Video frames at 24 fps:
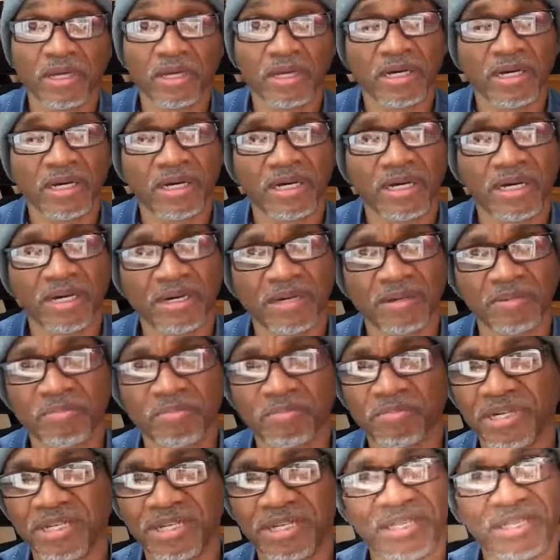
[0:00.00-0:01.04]

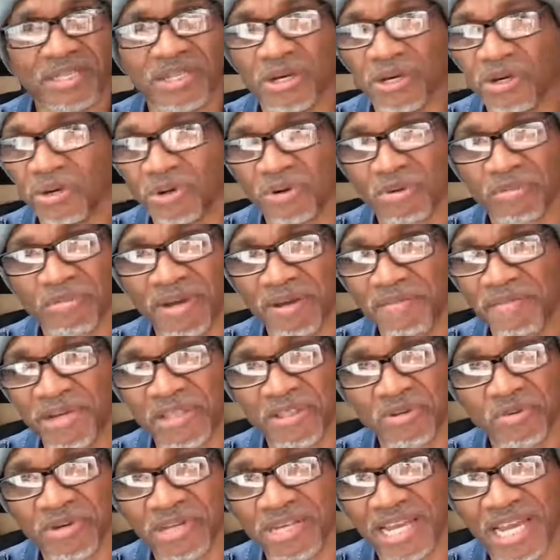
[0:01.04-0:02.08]
But no, my
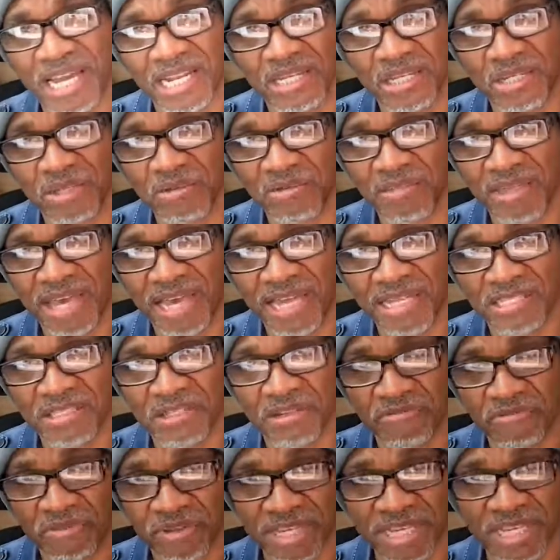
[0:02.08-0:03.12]
mother would not do that. So
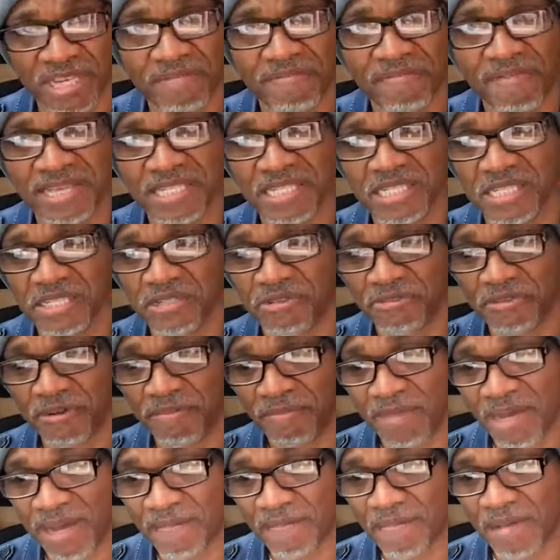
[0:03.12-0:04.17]
if you get a message from
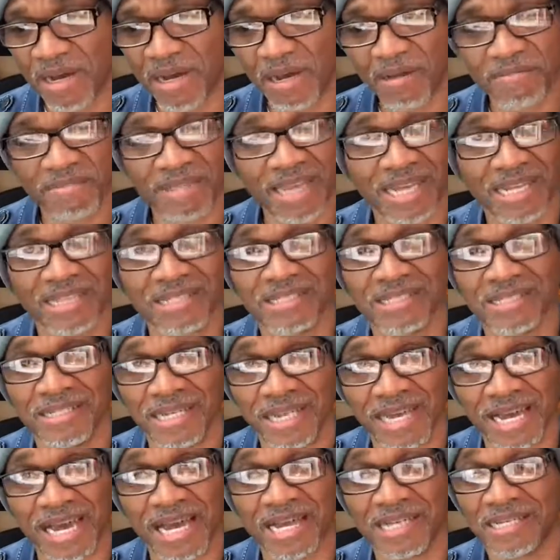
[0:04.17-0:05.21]
my mom, that is
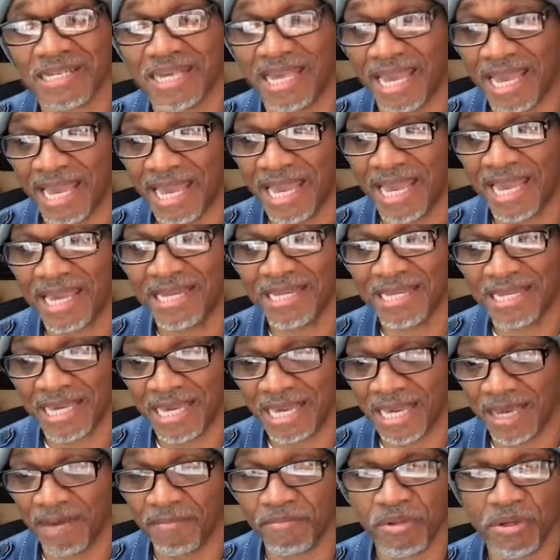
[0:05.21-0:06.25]
not Ann
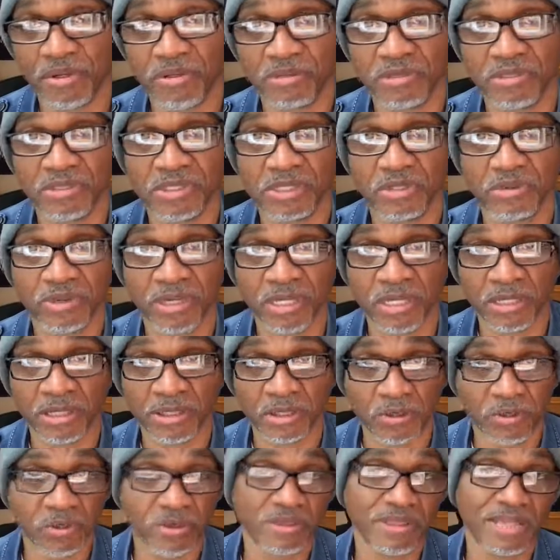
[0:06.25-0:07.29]
Campbell. So
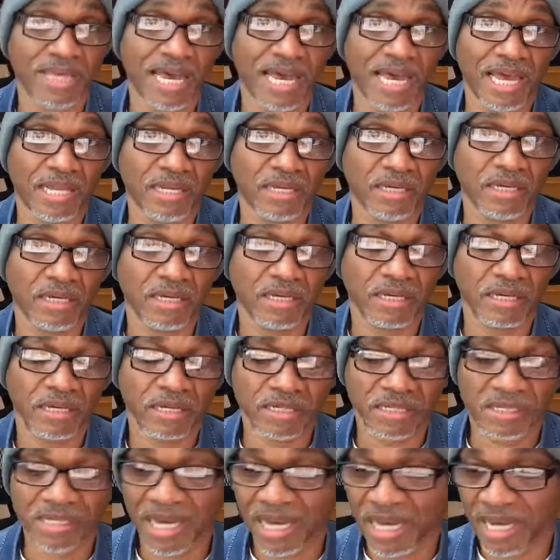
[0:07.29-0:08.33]
ignore that.
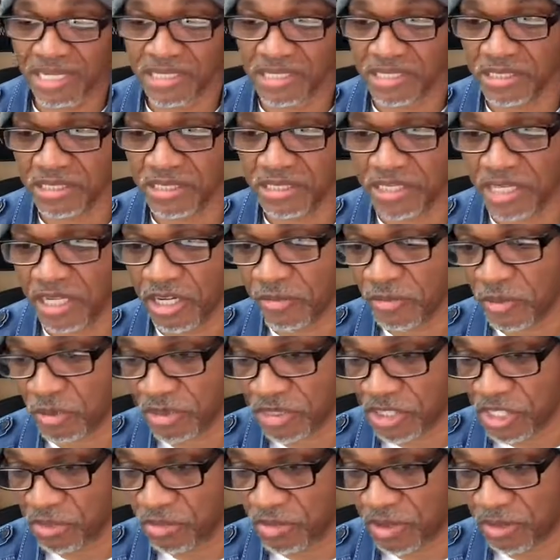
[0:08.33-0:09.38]
Gosh, it's terrible what
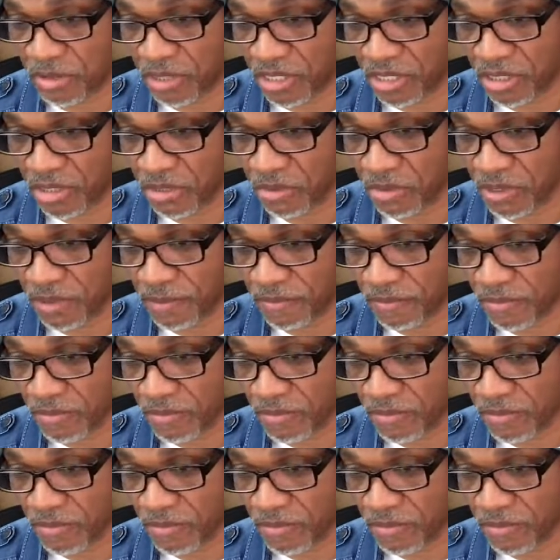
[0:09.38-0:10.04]
these people are doing.